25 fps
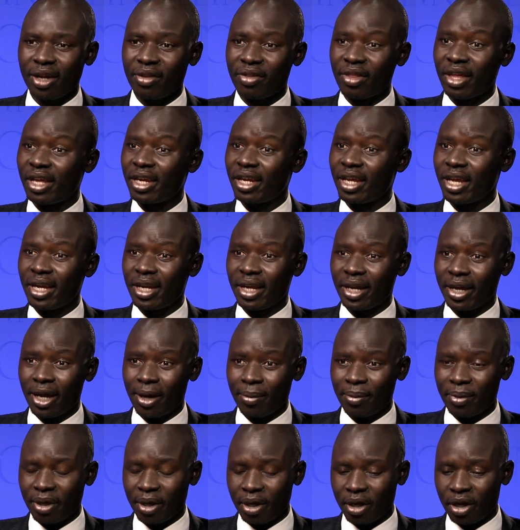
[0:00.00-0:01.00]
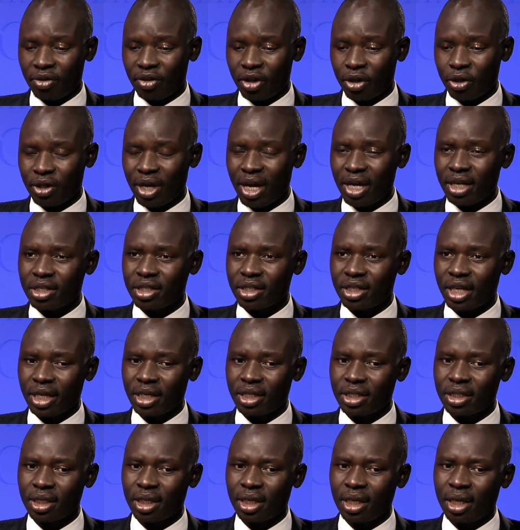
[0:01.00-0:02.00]
and then ending up here in the United
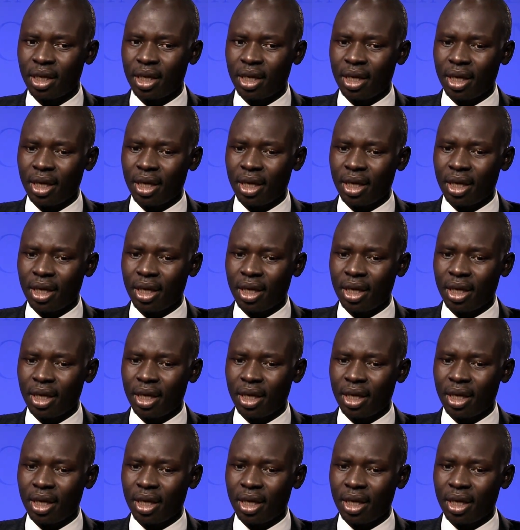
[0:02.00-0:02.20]
States.